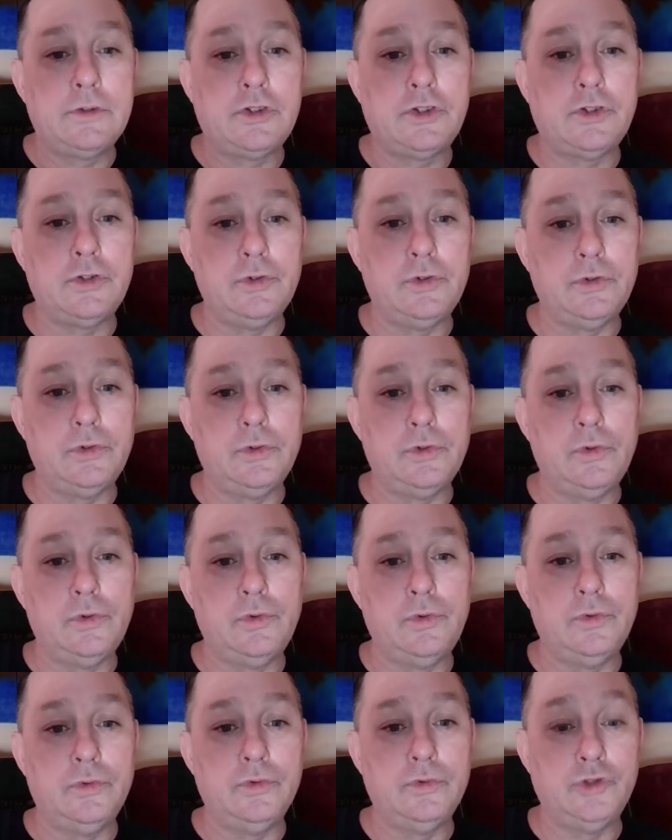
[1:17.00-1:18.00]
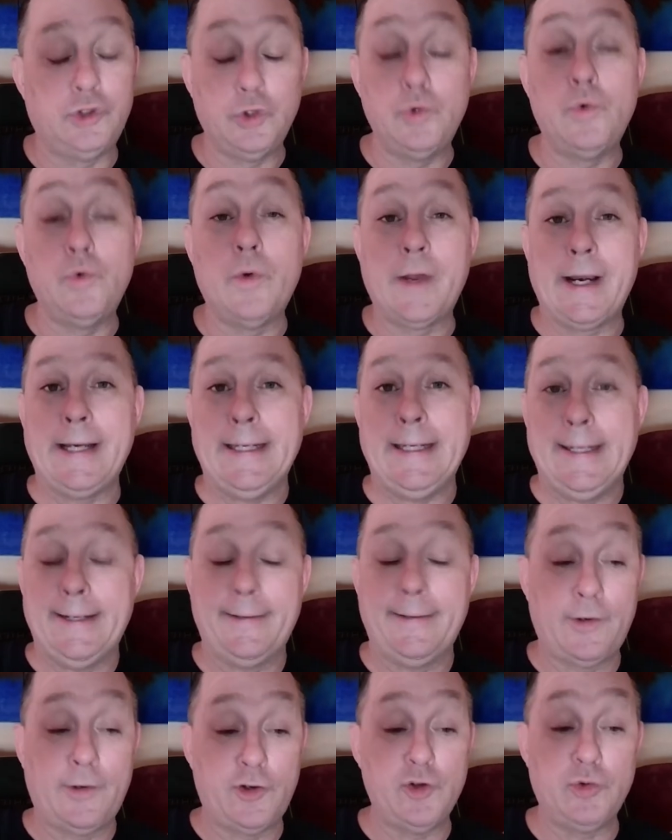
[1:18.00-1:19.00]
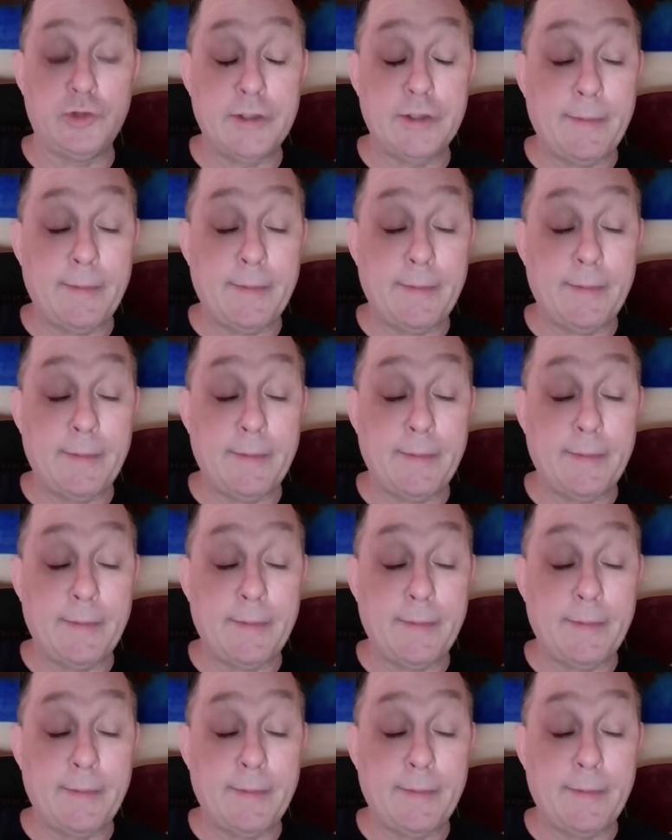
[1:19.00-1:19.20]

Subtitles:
to do what I needed to do.